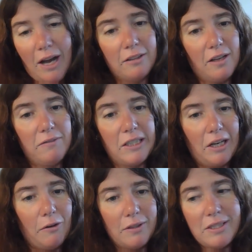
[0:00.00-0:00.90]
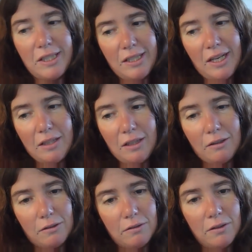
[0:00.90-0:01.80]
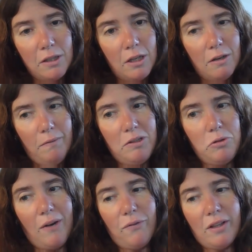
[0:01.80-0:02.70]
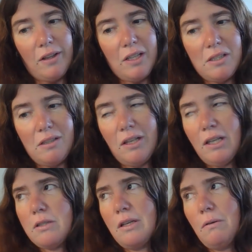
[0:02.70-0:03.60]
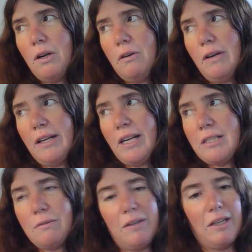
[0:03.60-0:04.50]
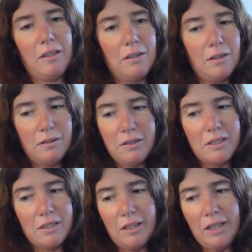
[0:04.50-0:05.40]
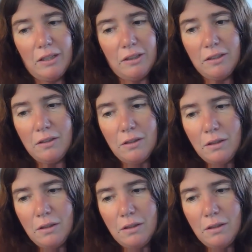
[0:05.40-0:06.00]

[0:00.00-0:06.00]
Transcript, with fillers: I'd love to go and see that though. We tried for the last two years in a row, and I guess we I just didn't get it.